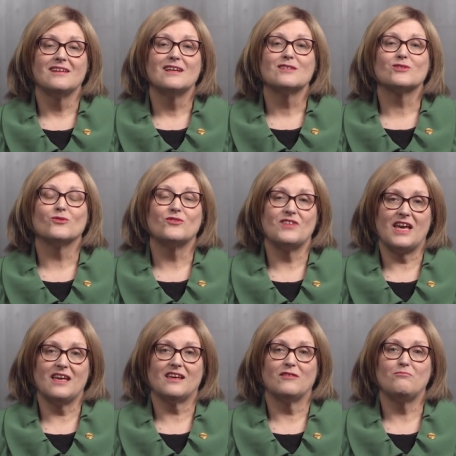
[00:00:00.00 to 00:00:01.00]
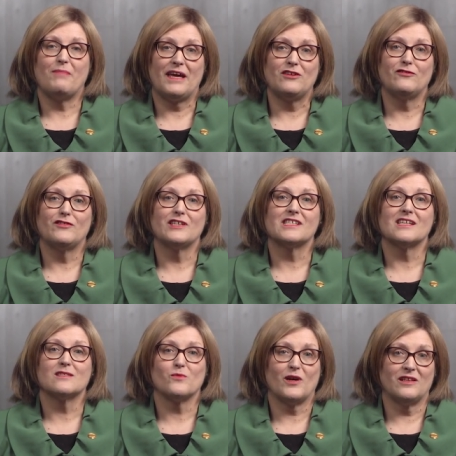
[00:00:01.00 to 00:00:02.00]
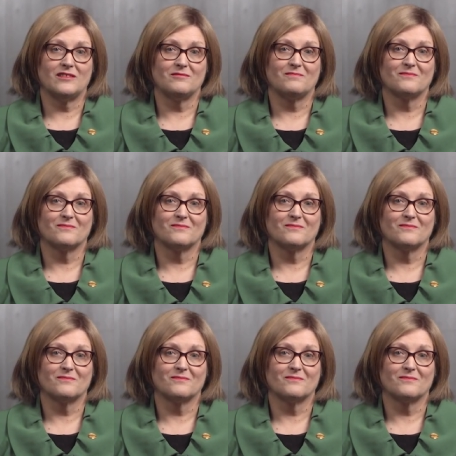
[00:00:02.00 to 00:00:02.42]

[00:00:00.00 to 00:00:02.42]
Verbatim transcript: so they can benefit as well.